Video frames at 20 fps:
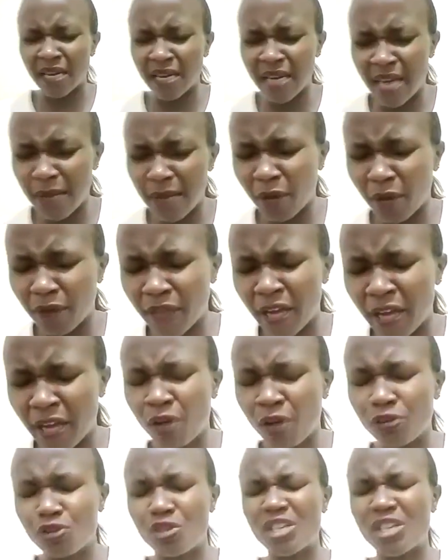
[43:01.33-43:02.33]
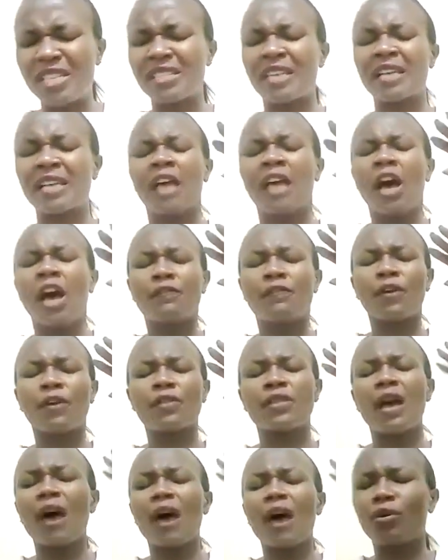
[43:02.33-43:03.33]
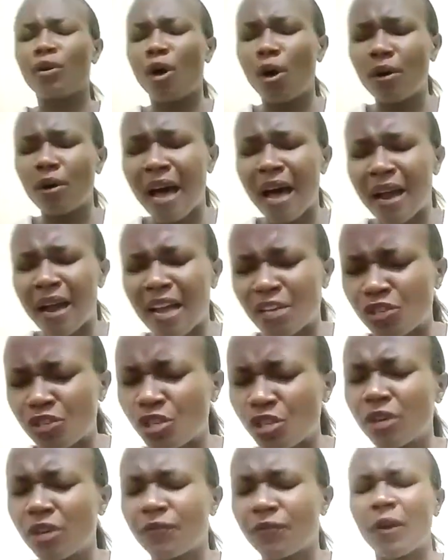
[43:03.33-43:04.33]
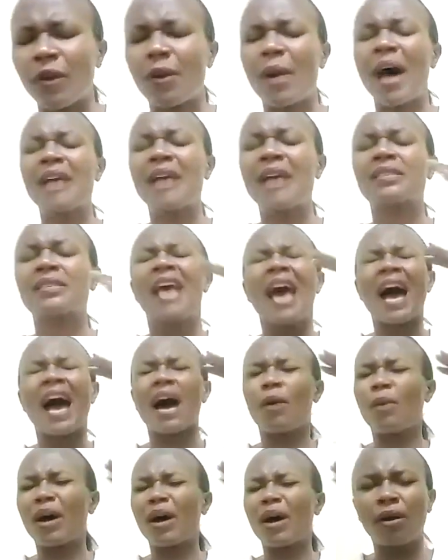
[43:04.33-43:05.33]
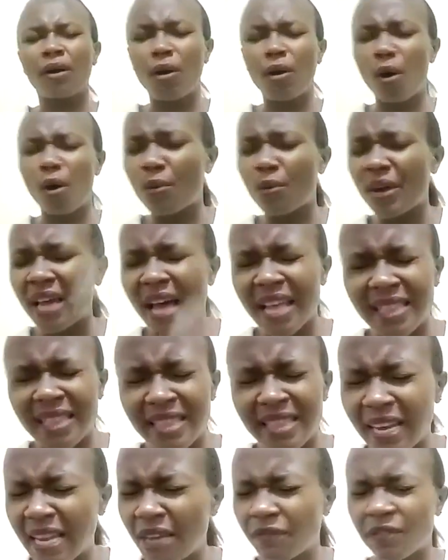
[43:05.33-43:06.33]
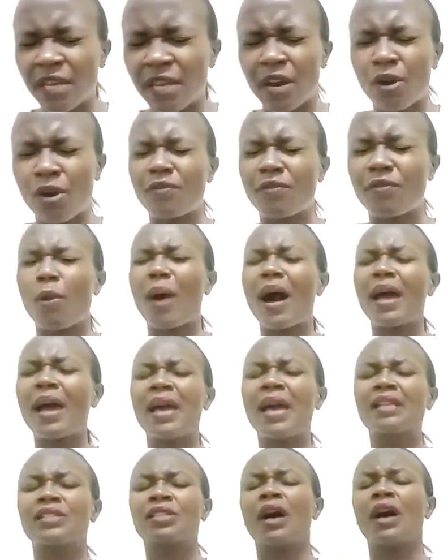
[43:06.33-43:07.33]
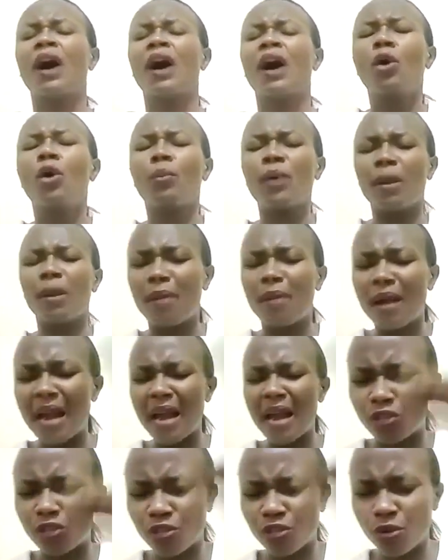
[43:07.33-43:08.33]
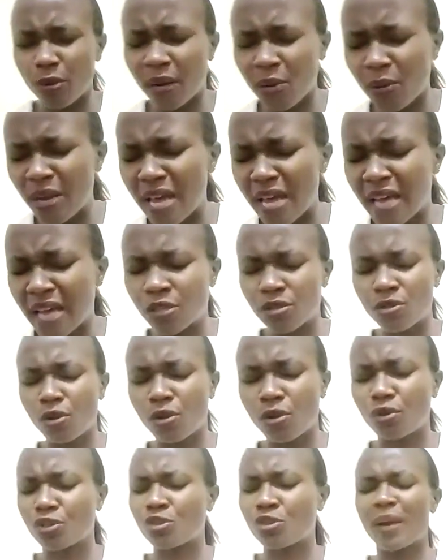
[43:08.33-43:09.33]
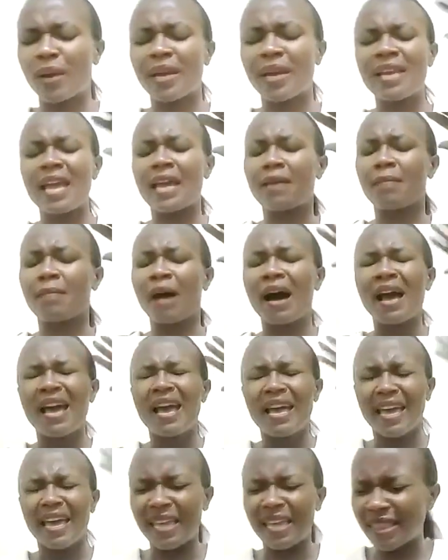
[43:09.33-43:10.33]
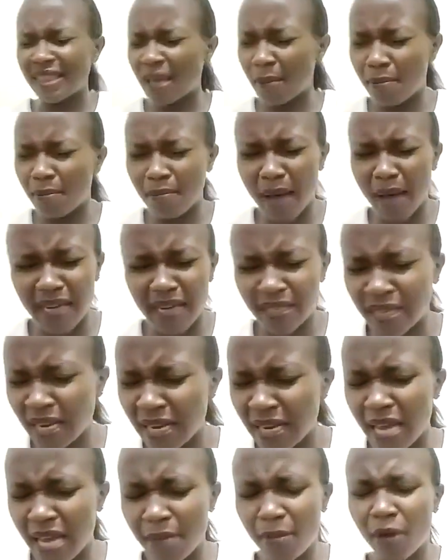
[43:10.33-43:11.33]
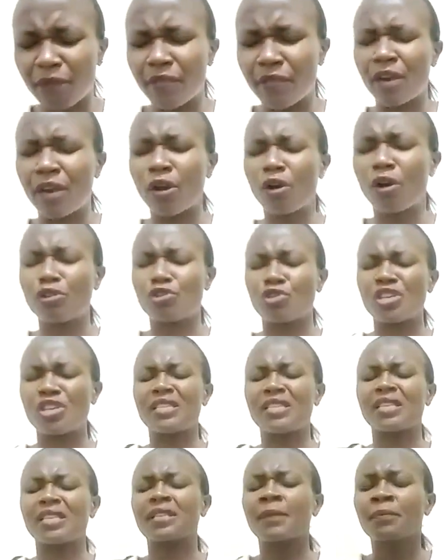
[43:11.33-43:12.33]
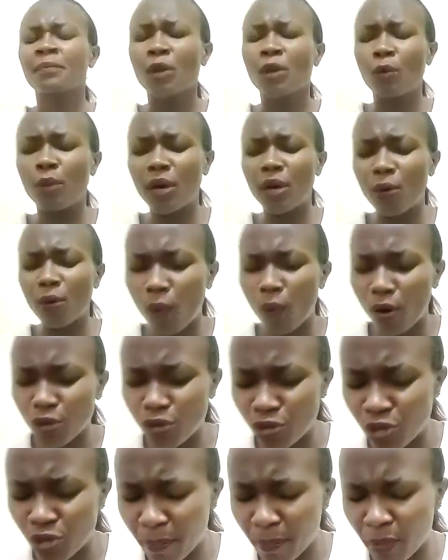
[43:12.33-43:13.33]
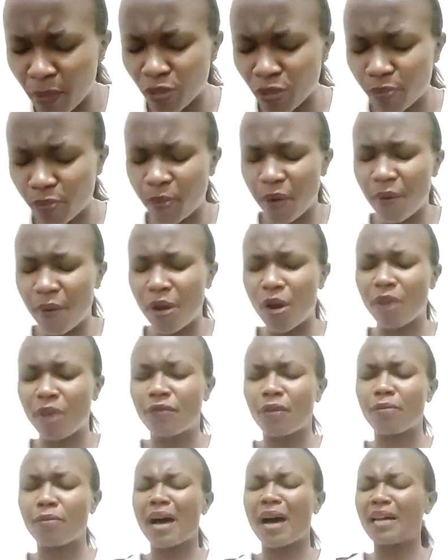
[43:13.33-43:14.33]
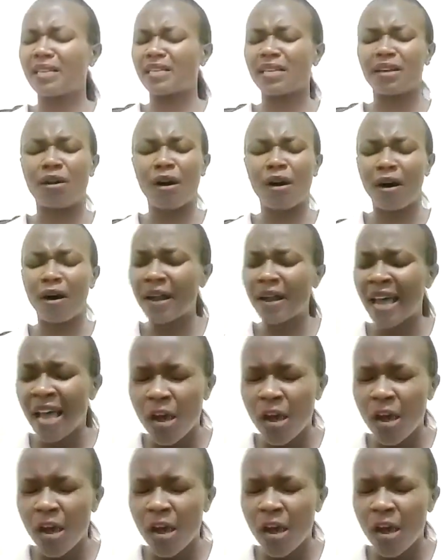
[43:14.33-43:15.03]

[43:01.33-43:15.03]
name of the Lord Jesus. For thou, Lord, art a shield for us, our glory and the lifter of our heads. We bless you and we exalt your name in the mighty name of the Lord Jesus. We worship you, Spirit of Almighty God.